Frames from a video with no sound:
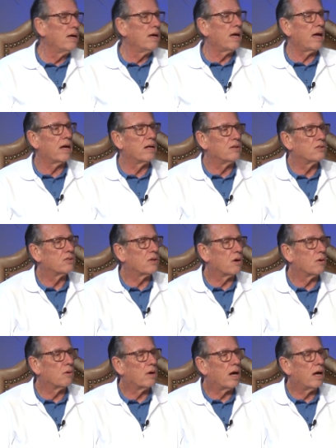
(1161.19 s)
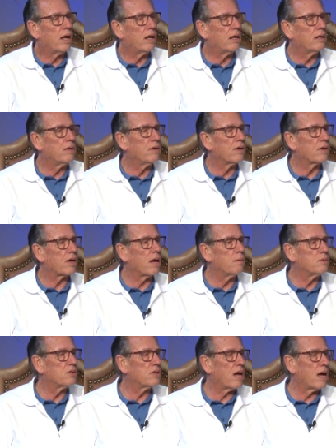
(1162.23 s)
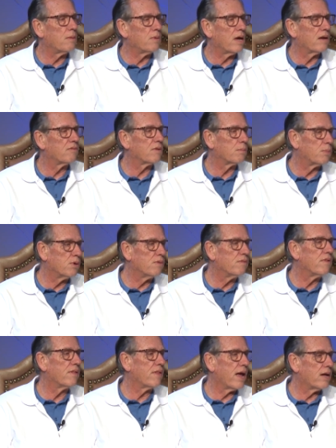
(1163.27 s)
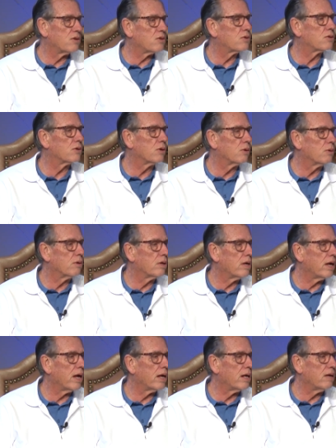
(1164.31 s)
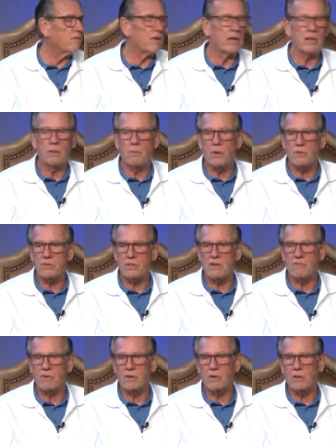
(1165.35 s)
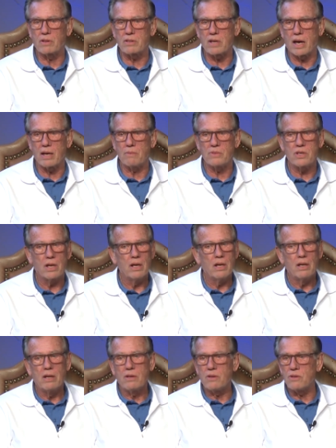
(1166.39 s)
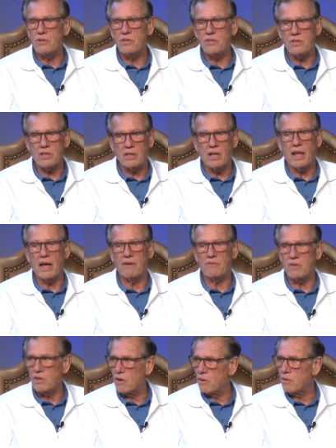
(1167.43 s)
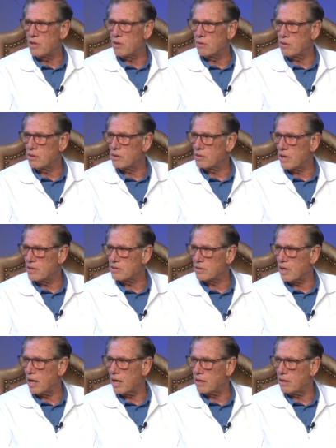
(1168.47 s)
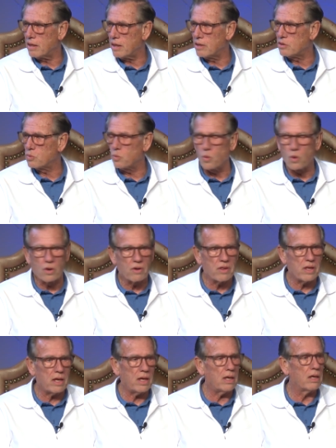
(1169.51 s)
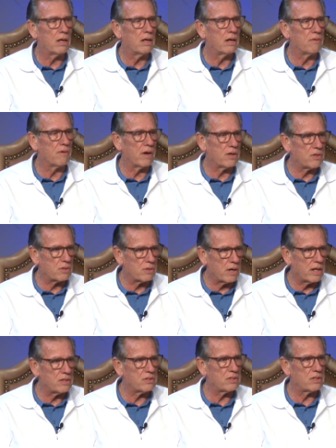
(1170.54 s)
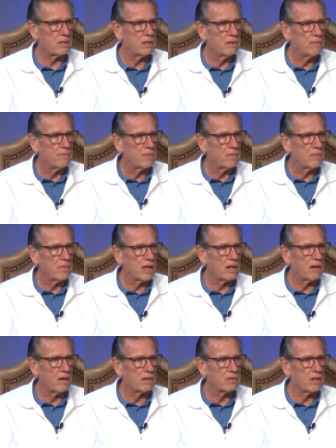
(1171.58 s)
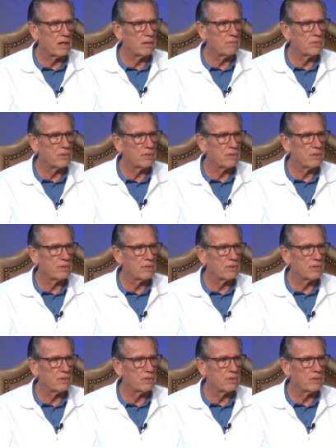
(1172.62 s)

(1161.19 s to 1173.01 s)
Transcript: And so there comes time you have to prove that that's true. And even in the most difficult times, you still have to know that you can trust God. He is worthy of our trust at all times.